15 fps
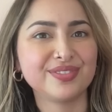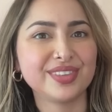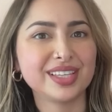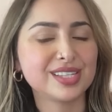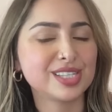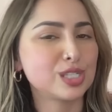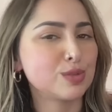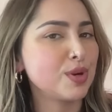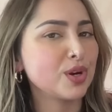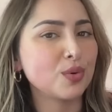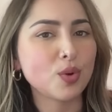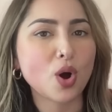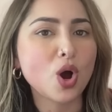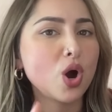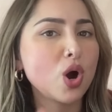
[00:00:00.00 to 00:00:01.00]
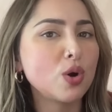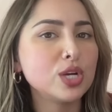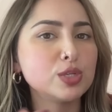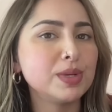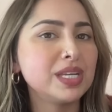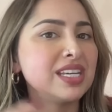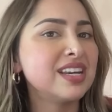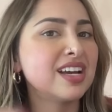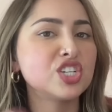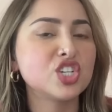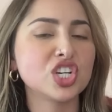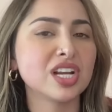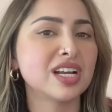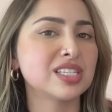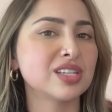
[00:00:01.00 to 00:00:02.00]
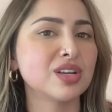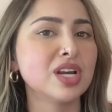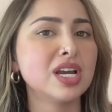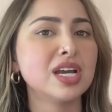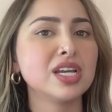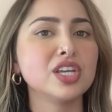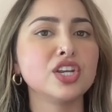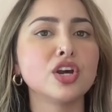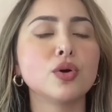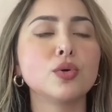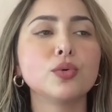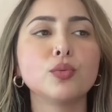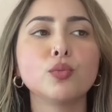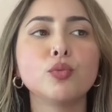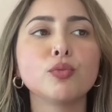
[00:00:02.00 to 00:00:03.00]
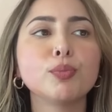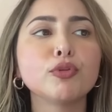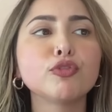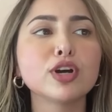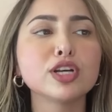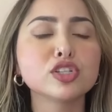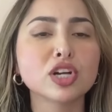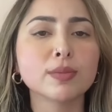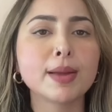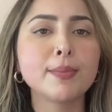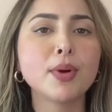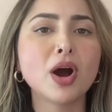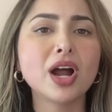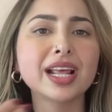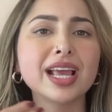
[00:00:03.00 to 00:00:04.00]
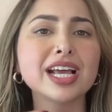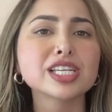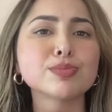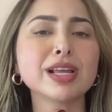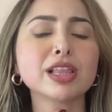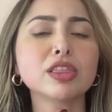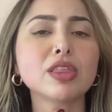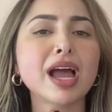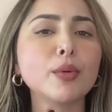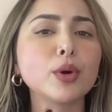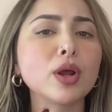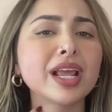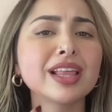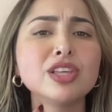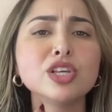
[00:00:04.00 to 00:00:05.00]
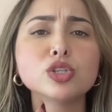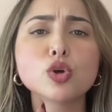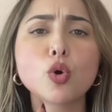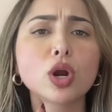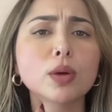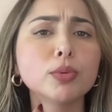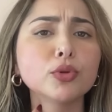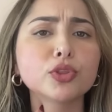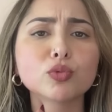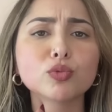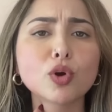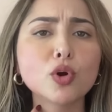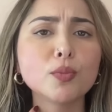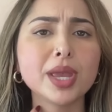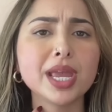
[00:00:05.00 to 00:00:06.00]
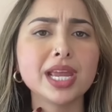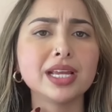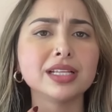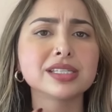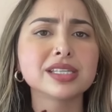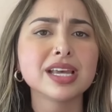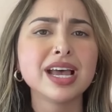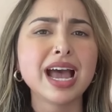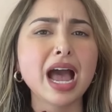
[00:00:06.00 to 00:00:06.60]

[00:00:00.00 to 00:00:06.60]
Spirit will always be nudging us. Uh, you know, before I started my podcast, my I would get these horrible throat pains.